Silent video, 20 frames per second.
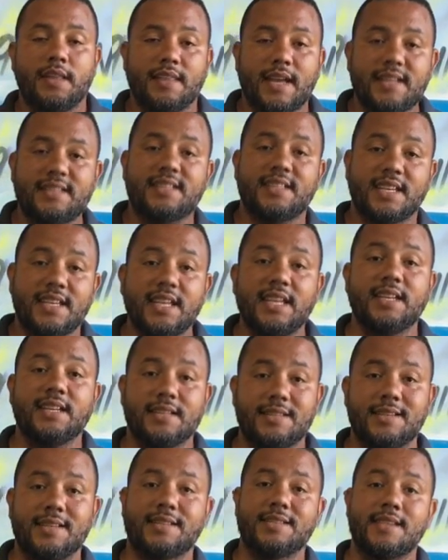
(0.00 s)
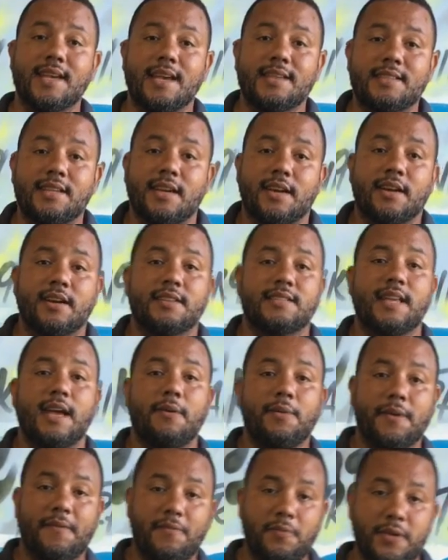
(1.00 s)
That's the key to success here, is
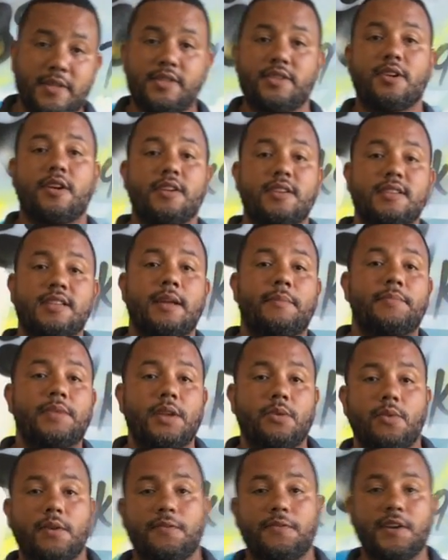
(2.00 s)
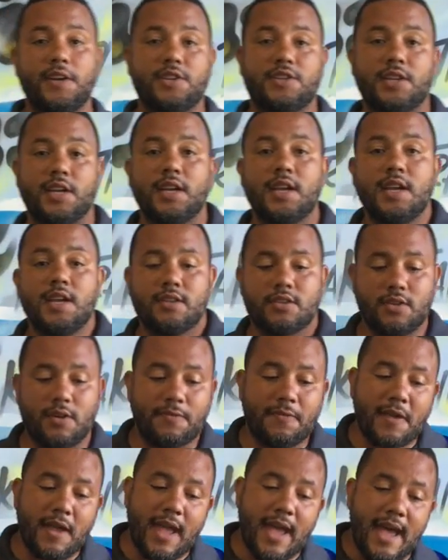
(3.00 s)
that we start something, we finish it. So
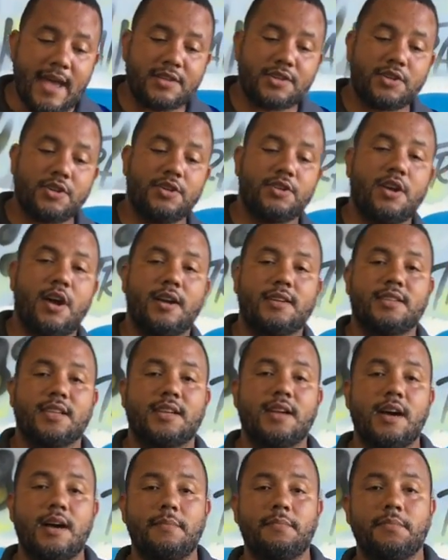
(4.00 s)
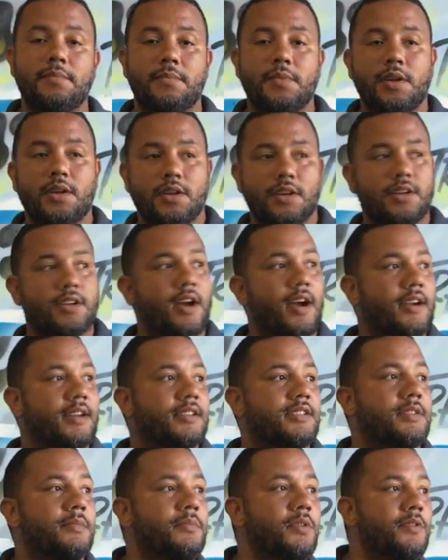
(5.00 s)
if I ask your dog to come, your dog
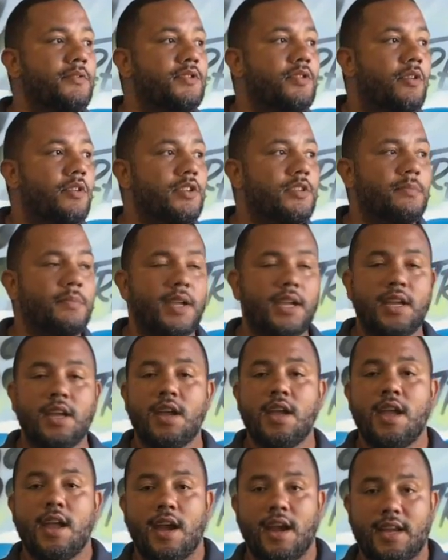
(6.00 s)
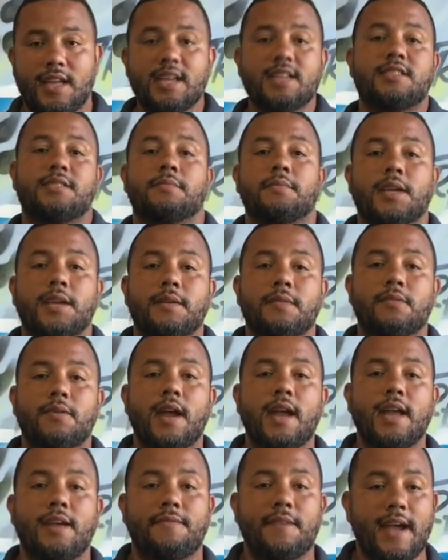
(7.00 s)
is to move towards me and get to me,
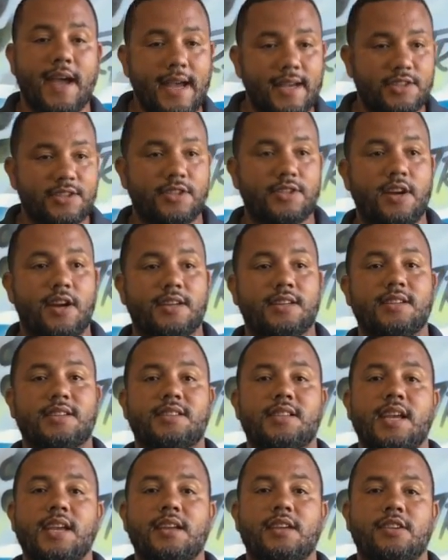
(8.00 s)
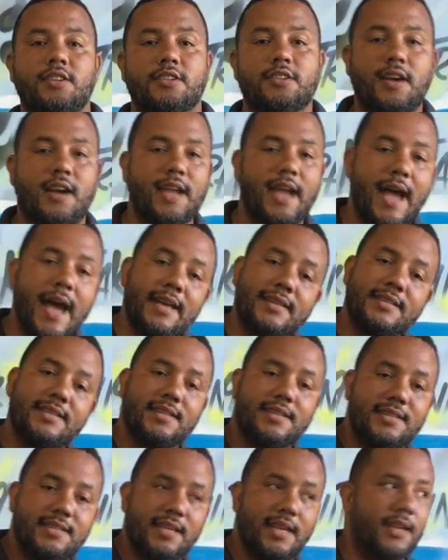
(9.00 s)
right? If I ask your dog to sit, your dog has
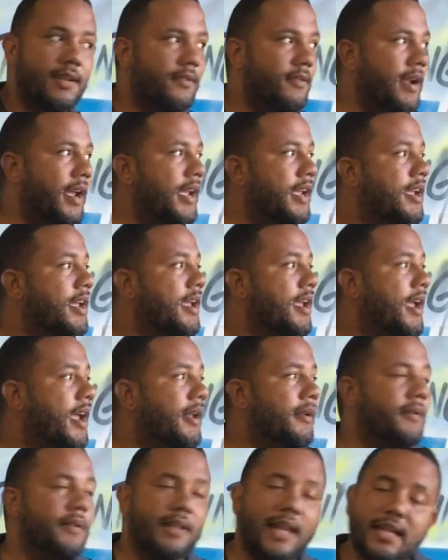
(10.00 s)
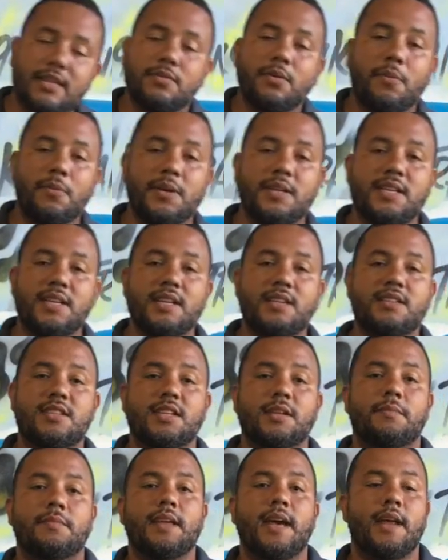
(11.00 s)
to sit, right? And that's what we teach
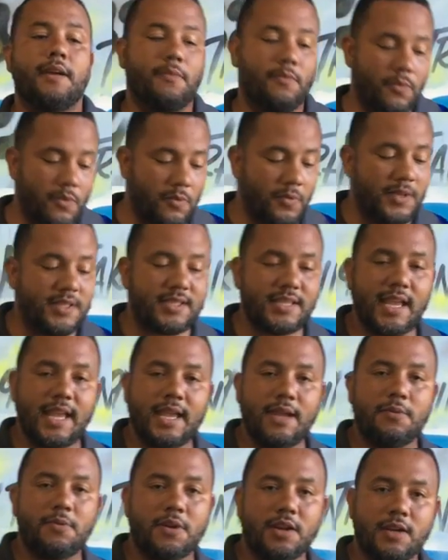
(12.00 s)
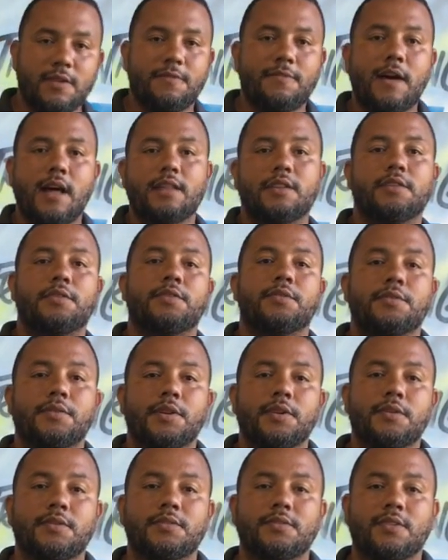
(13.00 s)
them, that when we say it, we're gonna follow
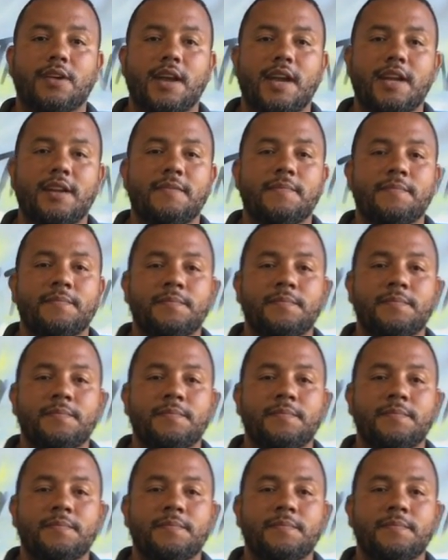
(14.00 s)
through, right?